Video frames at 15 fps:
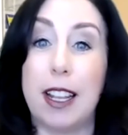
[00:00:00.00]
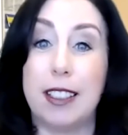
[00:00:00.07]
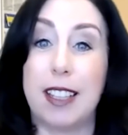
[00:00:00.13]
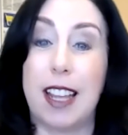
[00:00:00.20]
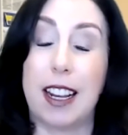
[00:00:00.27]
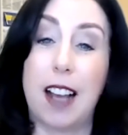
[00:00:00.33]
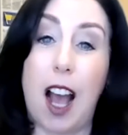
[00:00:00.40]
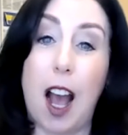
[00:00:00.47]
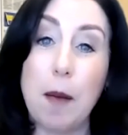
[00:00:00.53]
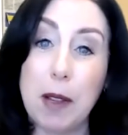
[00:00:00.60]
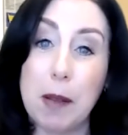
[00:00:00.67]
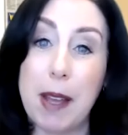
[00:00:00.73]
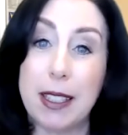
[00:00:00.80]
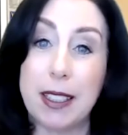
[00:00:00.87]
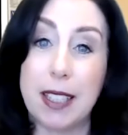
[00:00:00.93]
And, and
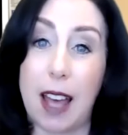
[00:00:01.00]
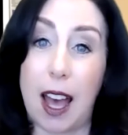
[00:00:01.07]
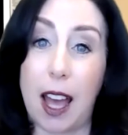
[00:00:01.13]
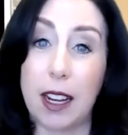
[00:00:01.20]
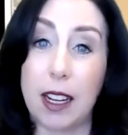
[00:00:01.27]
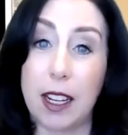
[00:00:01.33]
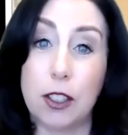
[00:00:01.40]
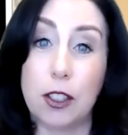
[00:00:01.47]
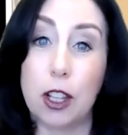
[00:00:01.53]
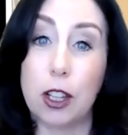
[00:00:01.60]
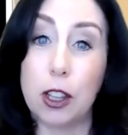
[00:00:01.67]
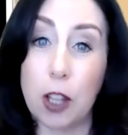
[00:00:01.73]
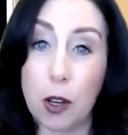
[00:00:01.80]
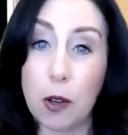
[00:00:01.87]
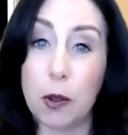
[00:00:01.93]
complement to that is the
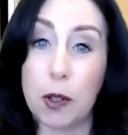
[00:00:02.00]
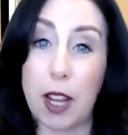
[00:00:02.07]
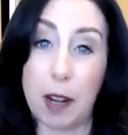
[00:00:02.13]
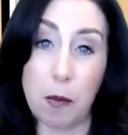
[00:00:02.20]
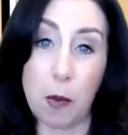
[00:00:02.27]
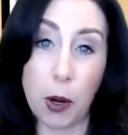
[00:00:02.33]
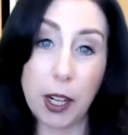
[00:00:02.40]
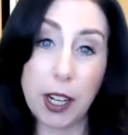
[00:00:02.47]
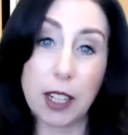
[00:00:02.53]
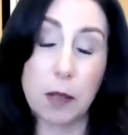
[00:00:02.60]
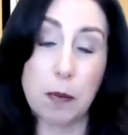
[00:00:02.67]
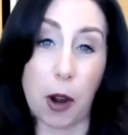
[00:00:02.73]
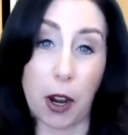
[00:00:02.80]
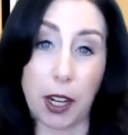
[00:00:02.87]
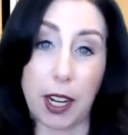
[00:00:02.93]
loan and
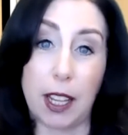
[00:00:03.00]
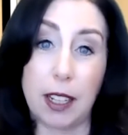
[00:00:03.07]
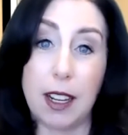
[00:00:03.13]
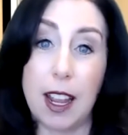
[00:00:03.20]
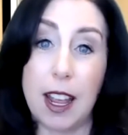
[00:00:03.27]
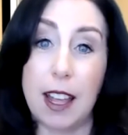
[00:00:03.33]
mortgage market.